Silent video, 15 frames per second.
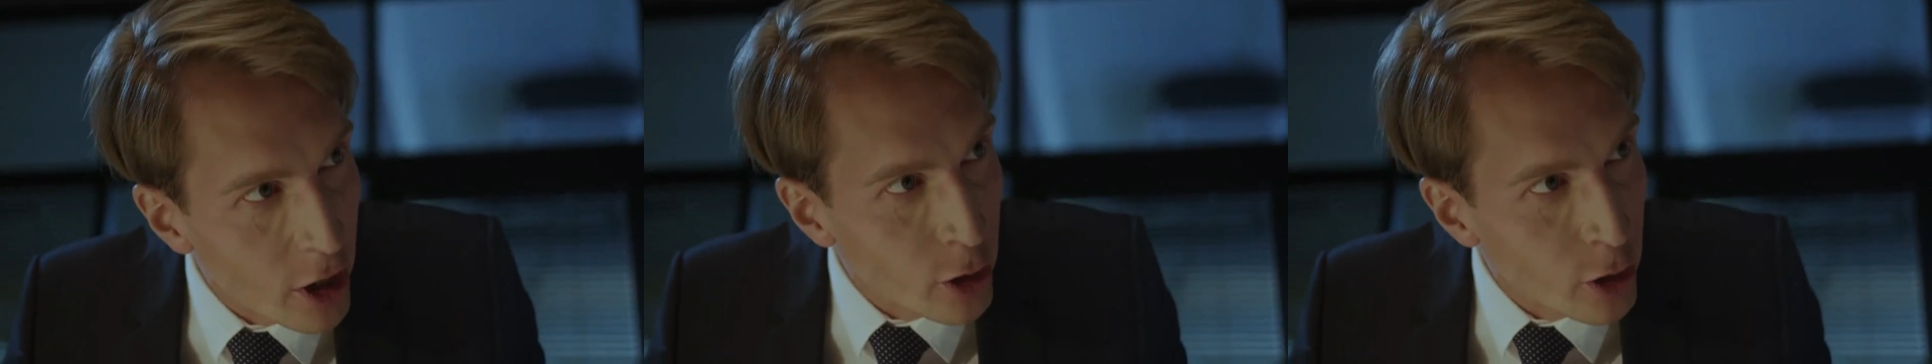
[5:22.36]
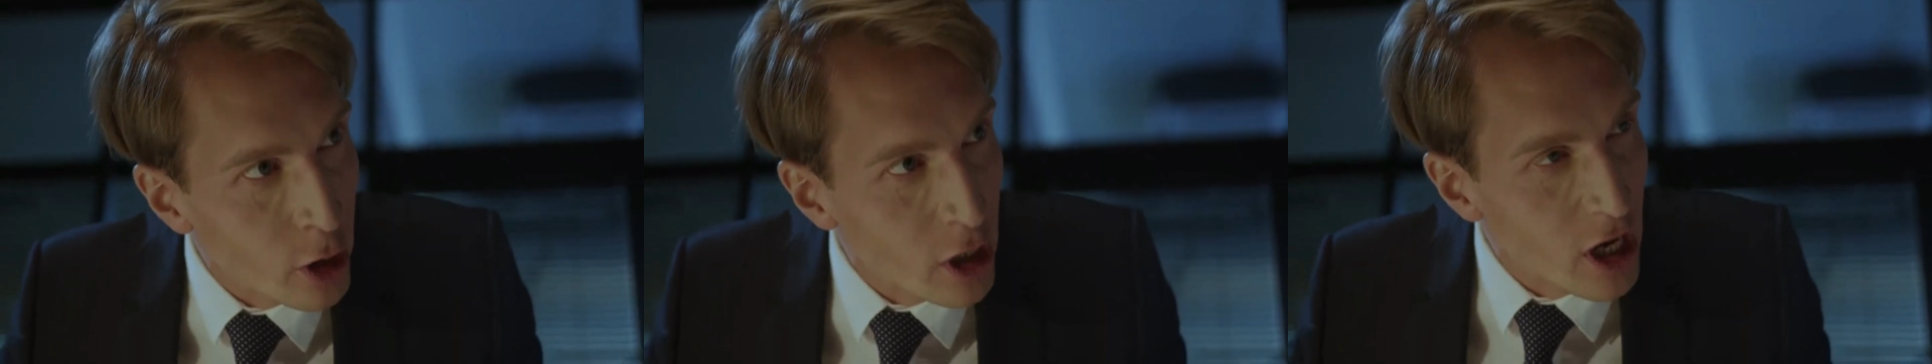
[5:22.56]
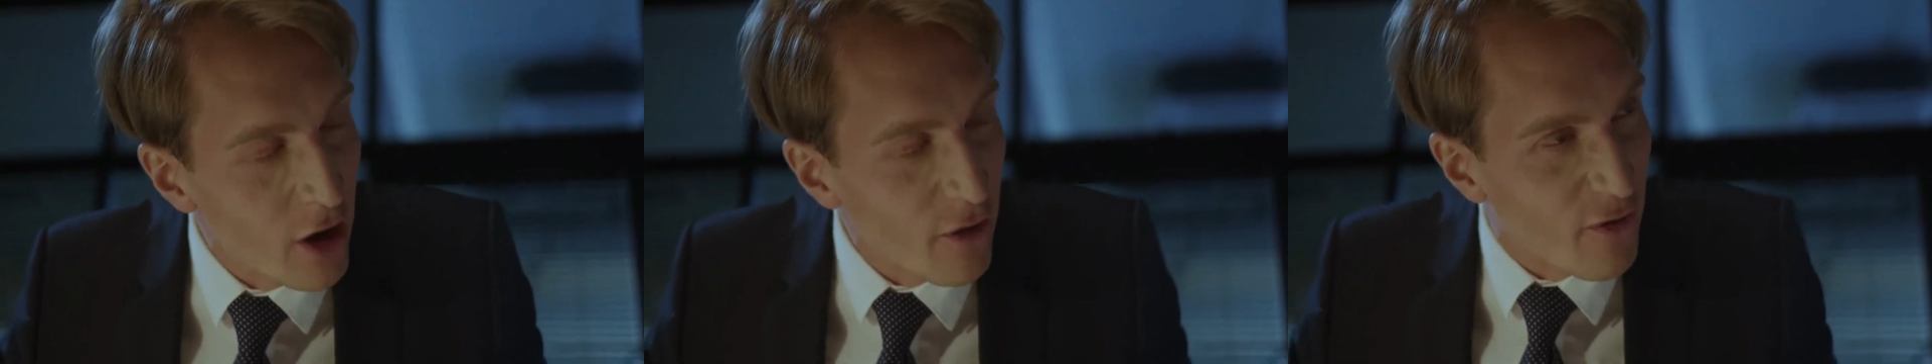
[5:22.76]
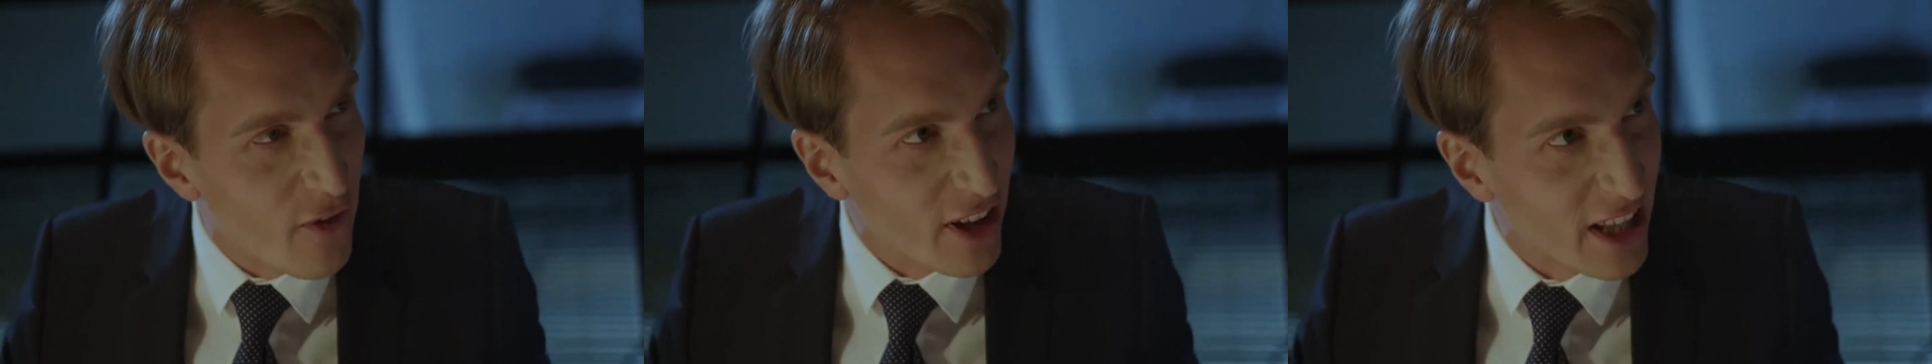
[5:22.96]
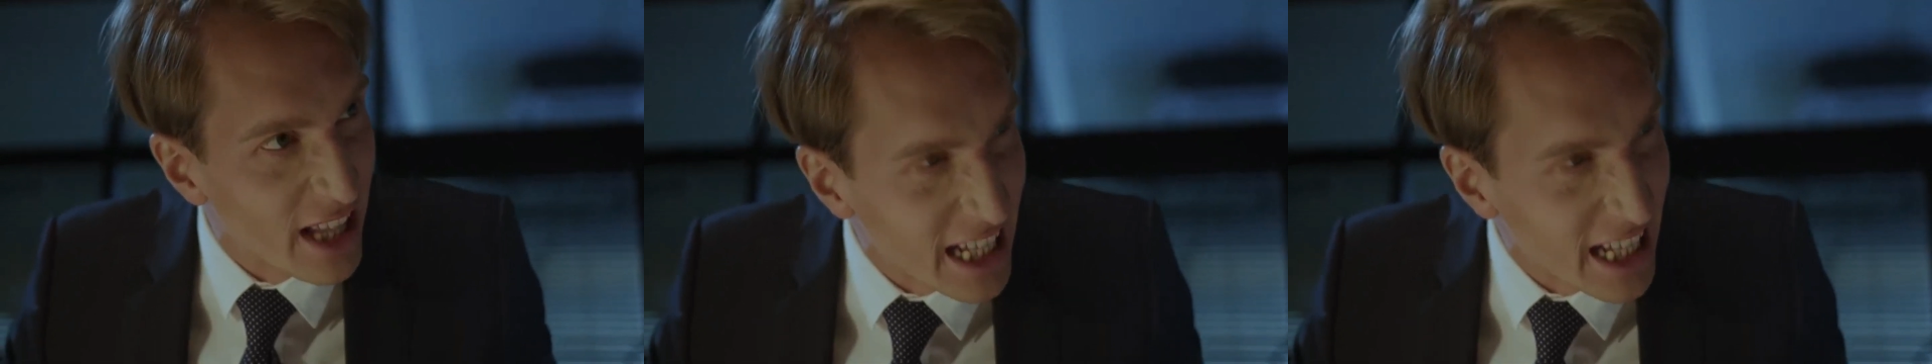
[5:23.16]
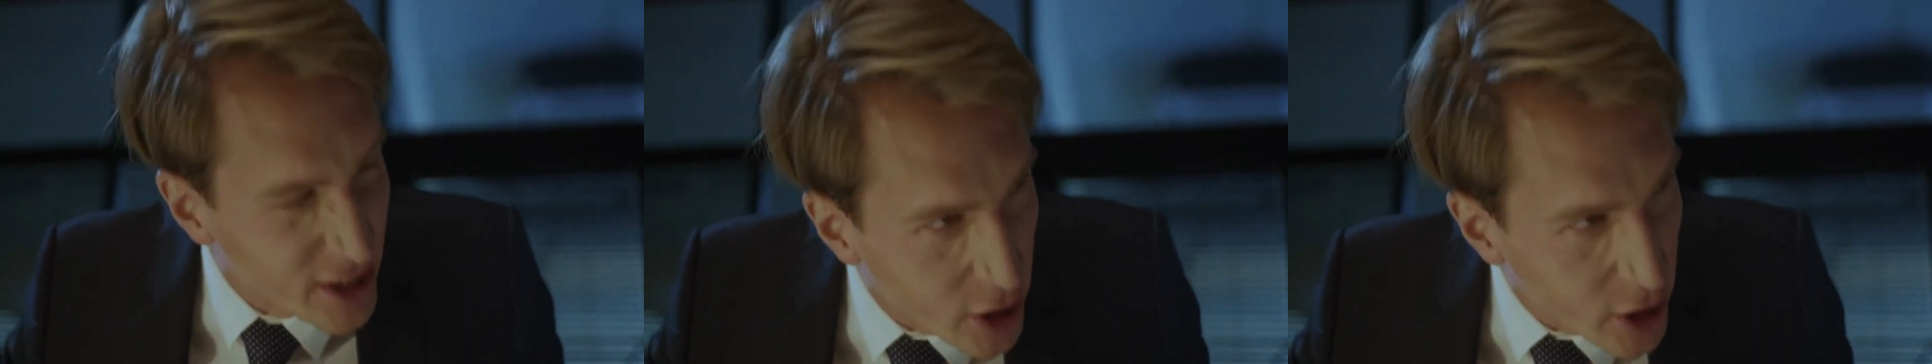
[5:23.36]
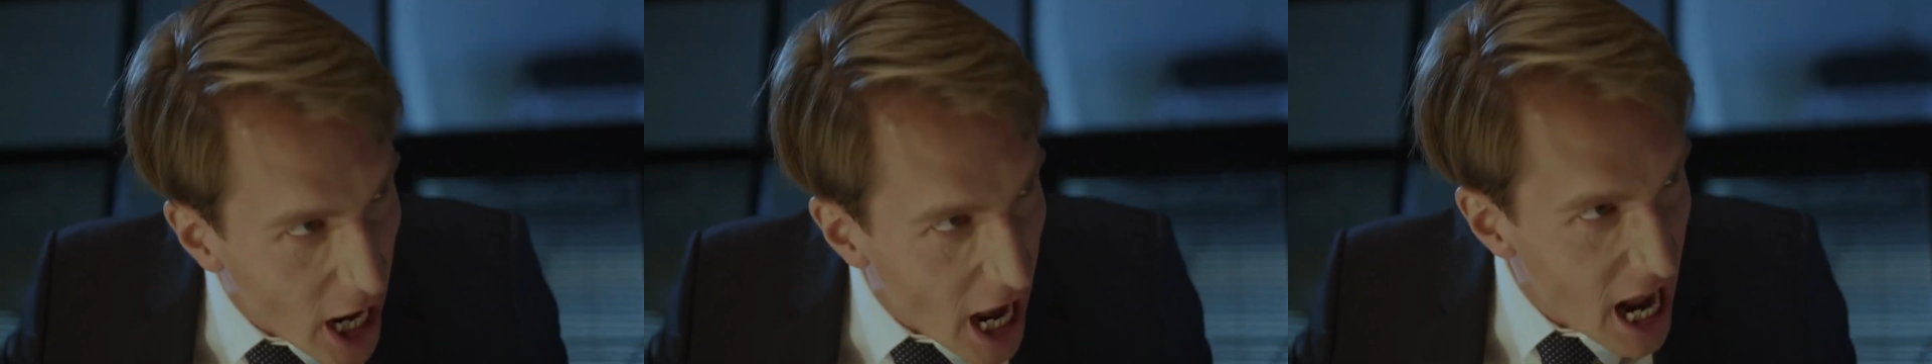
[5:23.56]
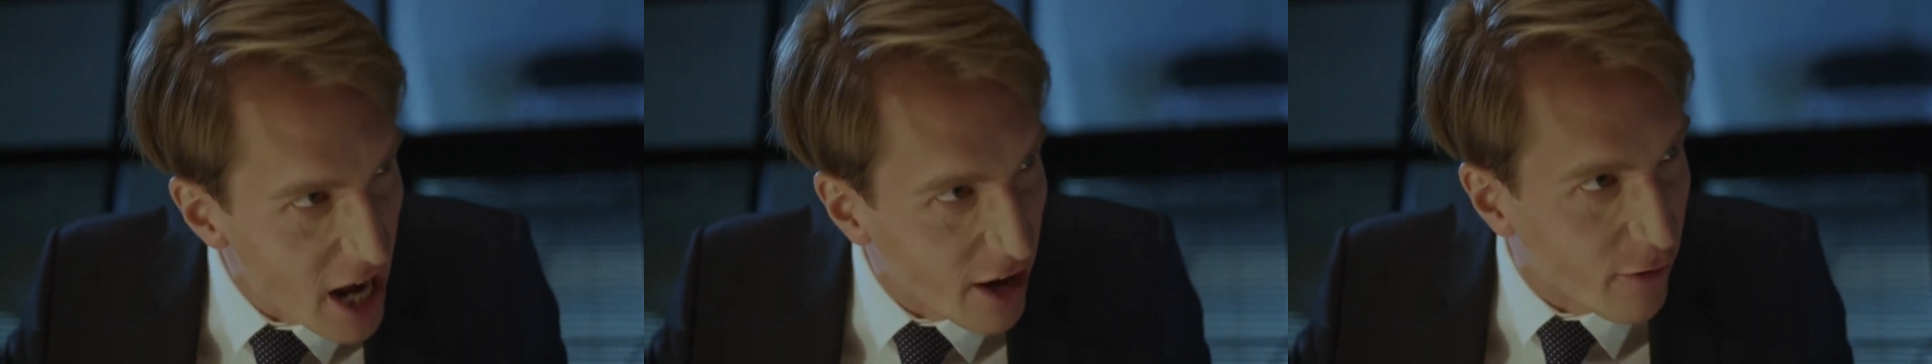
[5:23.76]
a misguided way.
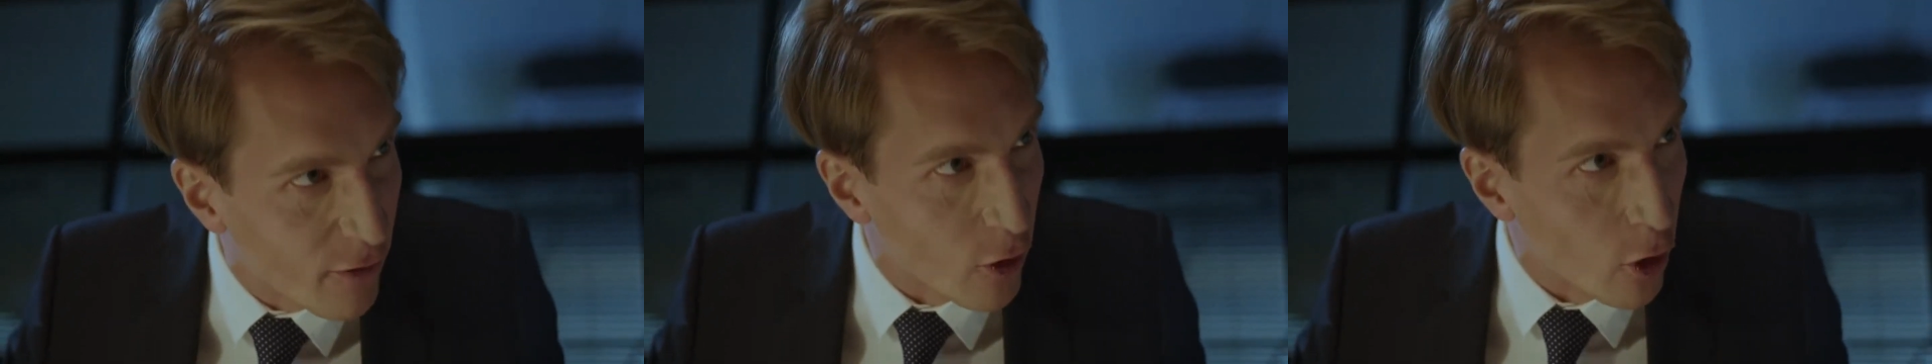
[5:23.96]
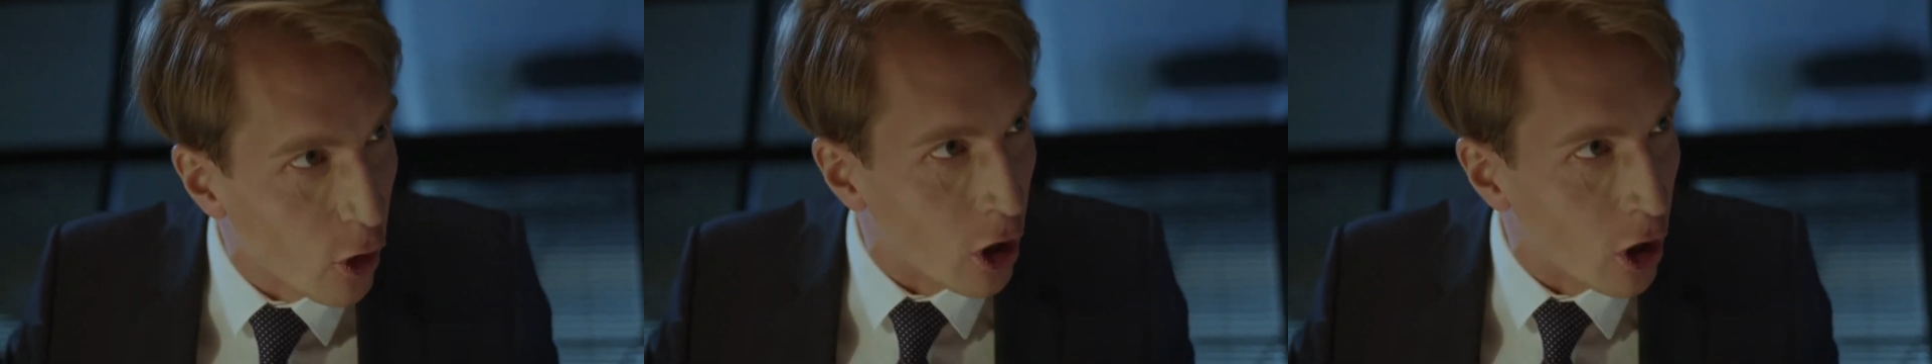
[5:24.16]
This